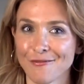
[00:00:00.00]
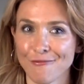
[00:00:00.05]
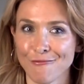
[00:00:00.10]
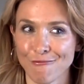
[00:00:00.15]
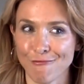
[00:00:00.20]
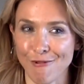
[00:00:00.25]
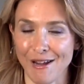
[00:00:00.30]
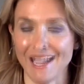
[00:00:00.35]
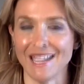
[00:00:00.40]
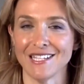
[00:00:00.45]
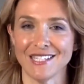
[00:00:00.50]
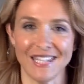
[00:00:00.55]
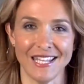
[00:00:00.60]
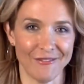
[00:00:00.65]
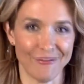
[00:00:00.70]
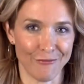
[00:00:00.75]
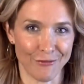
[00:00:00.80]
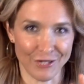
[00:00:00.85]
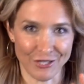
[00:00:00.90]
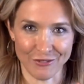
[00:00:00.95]
ways
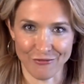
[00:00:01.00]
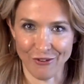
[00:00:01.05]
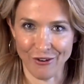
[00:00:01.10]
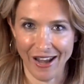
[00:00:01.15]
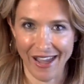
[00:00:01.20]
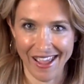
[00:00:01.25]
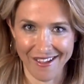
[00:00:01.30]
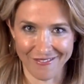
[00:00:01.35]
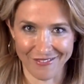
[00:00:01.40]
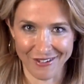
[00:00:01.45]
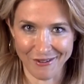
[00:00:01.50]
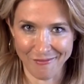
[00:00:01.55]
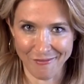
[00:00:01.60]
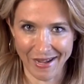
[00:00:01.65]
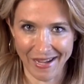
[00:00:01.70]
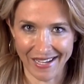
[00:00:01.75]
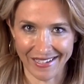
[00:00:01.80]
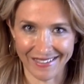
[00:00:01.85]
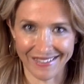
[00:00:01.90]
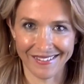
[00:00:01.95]
that works for every
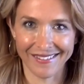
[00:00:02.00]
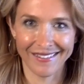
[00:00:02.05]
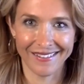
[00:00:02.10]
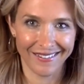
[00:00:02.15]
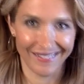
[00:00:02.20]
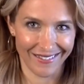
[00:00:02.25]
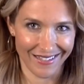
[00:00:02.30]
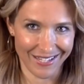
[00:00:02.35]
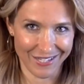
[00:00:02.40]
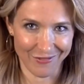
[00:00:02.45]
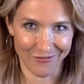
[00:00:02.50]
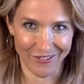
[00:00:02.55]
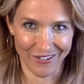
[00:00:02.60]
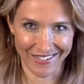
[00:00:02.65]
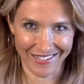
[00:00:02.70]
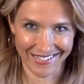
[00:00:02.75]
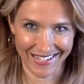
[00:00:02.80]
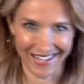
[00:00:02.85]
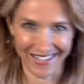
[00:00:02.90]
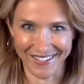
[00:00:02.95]
man, as far
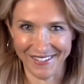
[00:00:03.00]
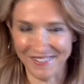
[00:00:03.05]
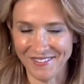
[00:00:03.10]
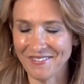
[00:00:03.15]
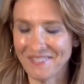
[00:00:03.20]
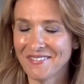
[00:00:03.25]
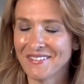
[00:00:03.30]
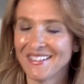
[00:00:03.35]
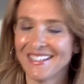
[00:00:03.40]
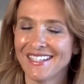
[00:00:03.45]
as I know.